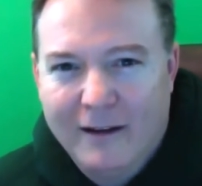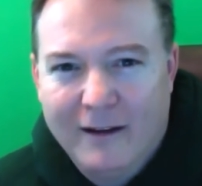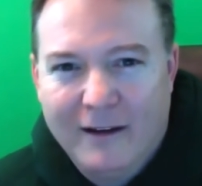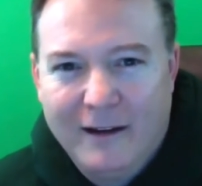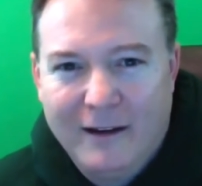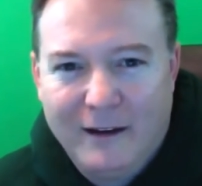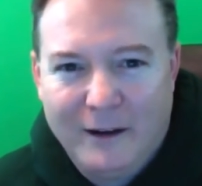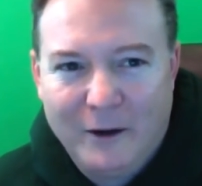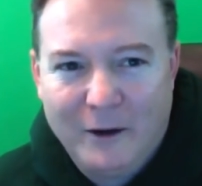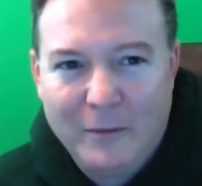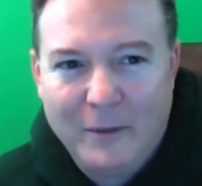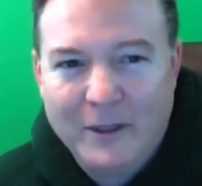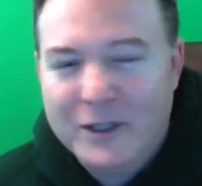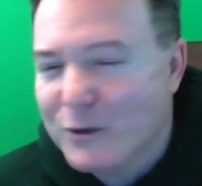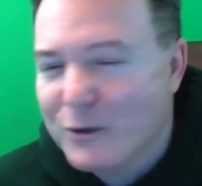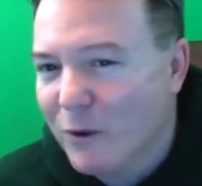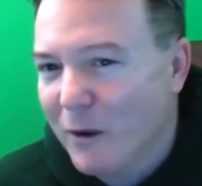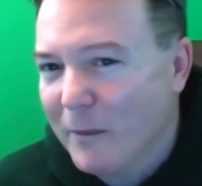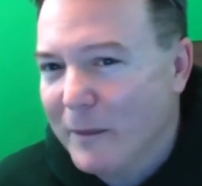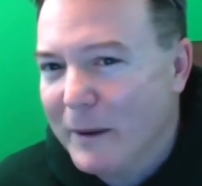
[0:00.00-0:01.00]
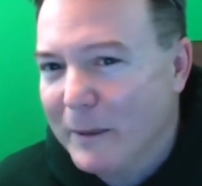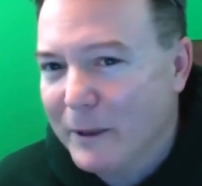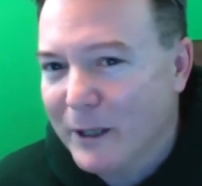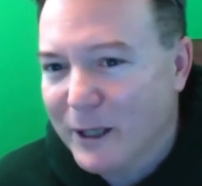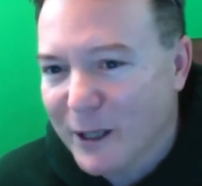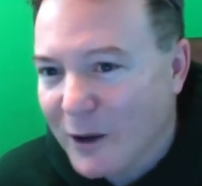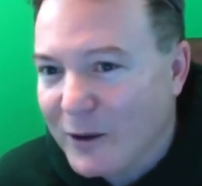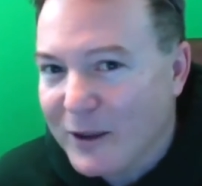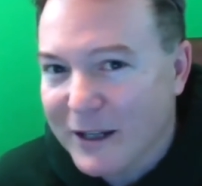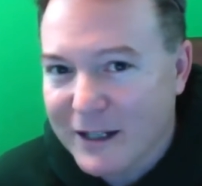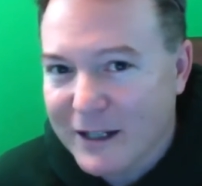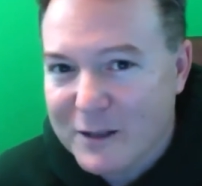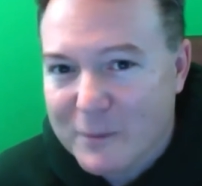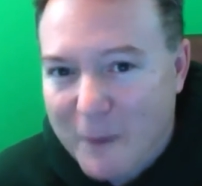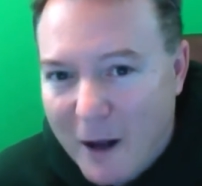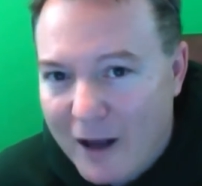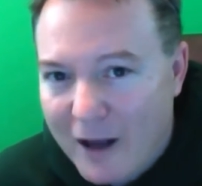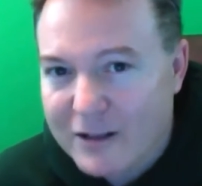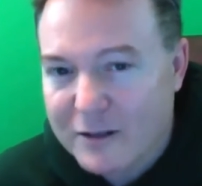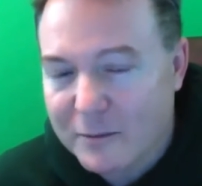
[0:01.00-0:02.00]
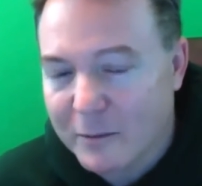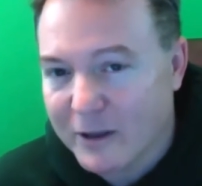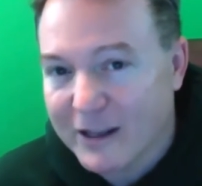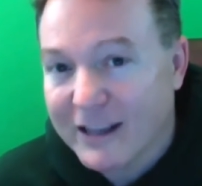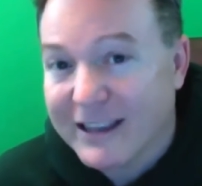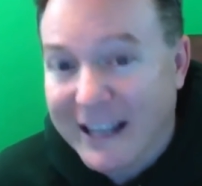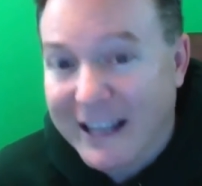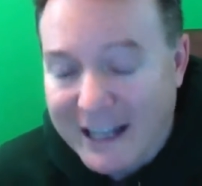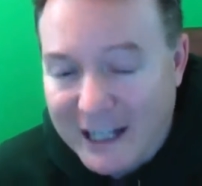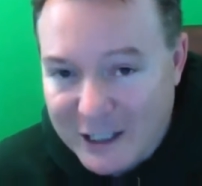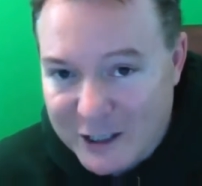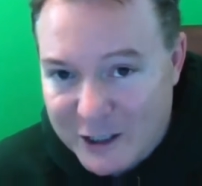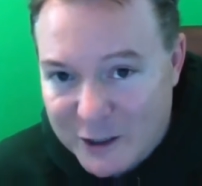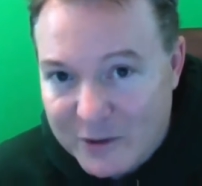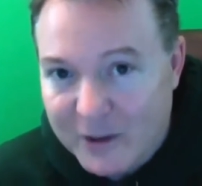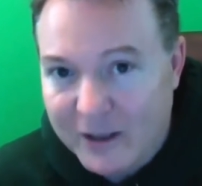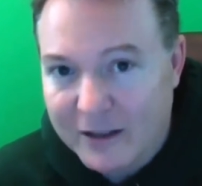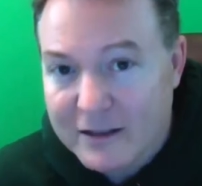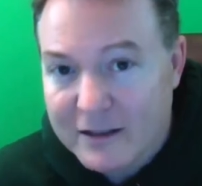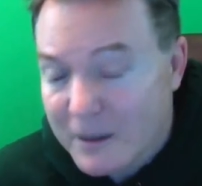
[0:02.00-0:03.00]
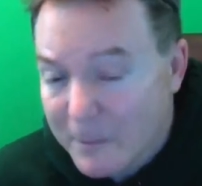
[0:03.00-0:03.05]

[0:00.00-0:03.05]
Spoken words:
but you want people to know that it's possible, that they can do it.